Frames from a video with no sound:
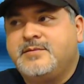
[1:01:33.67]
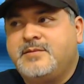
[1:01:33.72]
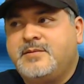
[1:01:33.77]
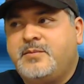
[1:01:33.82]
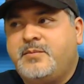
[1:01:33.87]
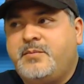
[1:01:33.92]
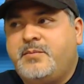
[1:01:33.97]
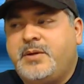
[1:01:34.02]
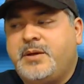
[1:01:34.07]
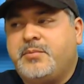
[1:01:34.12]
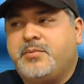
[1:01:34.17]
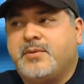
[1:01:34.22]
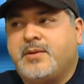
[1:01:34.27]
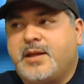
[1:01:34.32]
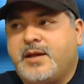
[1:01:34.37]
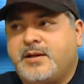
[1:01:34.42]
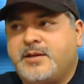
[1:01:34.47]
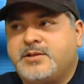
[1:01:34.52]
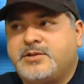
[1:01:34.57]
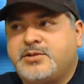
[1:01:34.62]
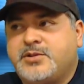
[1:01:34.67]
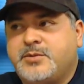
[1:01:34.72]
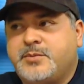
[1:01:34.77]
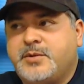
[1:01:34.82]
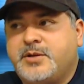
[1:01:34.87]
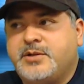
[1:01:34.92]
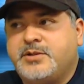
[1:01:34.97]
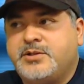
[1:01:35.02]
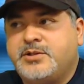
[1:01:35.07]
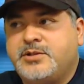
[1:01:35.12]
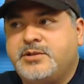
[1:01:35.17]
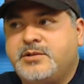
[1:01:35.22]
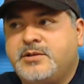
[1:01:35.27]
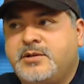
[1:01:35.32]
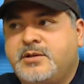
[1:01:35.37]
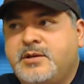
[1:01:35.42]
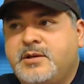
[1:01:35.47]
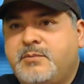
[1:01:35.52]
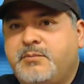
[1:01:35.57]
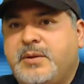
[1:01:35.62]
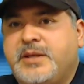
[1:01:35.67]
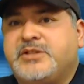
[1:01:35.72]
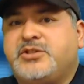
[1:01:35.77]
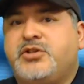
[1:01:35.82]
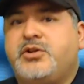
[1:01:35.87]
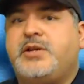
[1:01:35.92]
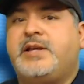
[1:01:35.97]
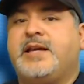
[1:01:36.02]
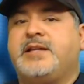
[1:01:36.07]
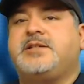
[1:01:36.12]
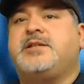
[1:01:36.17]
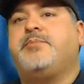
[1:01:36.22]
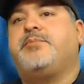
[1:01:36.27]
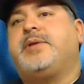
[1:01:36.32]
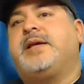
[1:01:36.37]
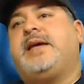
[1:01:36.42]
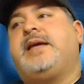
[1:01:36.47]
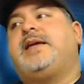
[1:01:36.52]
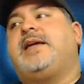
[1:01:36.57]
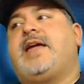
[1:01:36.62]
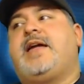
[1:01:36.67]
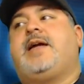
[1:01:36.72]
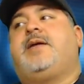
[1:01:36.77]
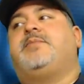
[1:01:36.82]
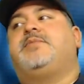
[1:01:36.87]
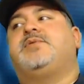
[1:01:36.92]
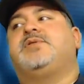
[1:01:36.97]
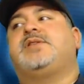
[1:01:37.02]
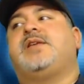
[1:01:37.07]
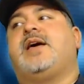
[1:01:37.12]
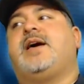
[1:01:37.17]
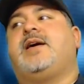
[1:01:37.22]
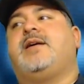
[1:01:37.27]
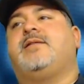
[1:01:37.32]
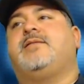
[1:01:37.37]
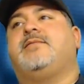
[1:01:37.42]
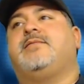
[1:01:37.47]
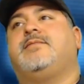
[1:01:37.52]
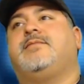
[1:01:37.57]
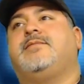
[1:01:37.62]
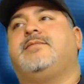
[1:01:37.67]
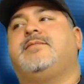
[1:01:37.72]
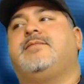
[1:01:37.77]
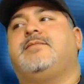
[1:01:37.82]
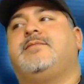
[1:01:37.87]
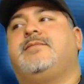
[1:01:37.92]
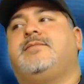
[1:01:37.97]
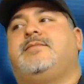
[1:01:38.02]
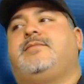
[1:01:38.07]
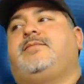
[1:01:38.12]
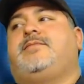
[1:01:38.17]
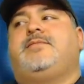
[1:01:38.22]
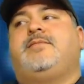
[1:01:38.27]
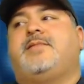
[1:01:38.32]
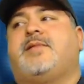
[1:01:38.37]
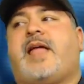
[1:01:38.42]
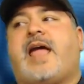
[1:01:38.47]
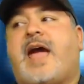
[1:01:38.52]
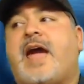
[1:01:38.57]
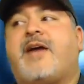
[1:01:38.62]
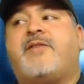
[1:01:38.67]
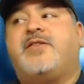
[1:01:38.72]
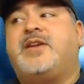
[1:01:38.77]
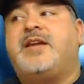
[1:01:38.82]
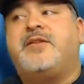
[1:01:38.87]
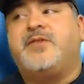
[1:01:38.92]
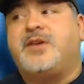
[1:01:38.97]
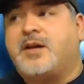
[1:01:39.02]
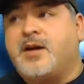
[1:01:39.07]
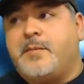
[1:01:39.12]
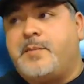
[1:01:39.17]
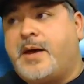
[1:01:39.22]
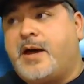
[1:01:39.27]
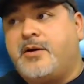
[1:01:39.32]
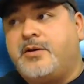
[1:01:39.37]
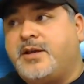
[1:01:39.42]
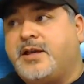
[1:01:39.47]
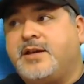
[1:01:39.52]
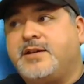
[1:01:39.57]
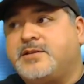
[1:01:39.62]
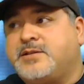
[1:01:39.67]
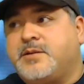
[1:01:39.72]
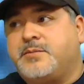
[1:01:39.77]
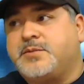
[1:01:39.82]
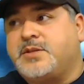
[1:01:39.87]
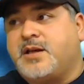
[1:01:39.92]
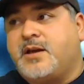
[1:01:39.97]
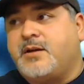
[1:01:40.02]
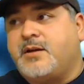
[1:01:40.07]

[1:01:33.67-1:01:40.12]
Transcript: people like it so much. Because you get to play games that haven't even come out yet sometimes.